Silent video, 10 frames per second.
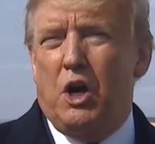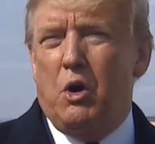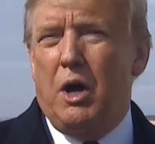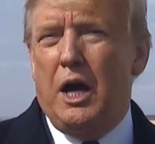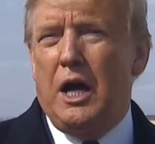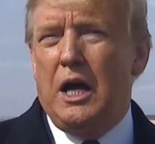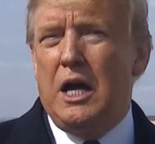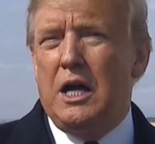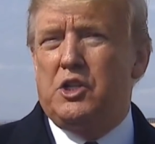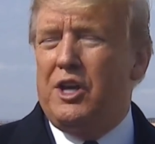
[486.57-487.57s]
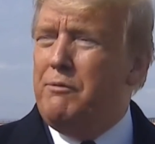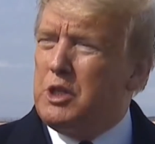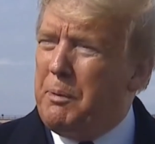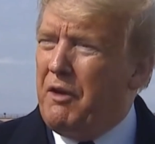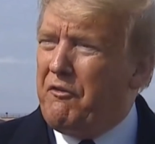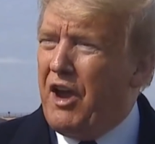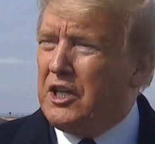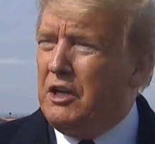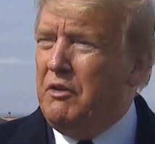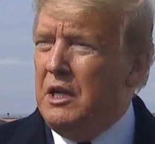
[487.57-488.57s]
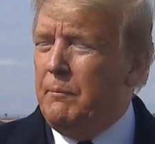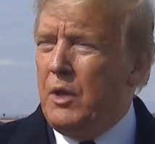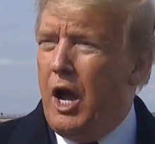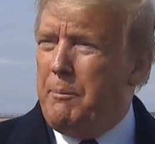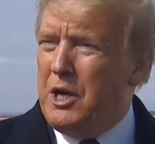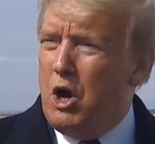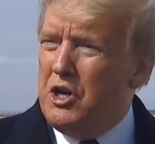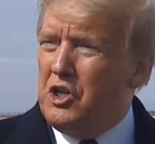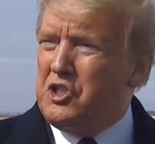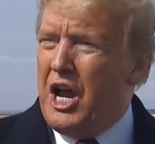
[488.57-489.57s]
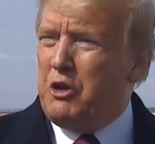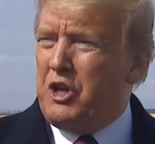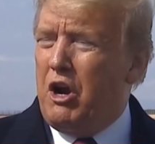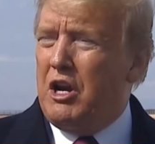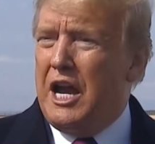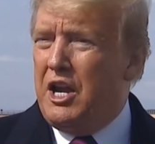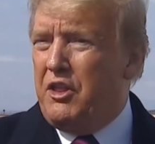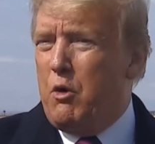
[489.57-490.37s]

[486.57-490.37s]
So it seems to be effective. I'll be going to South Carolina.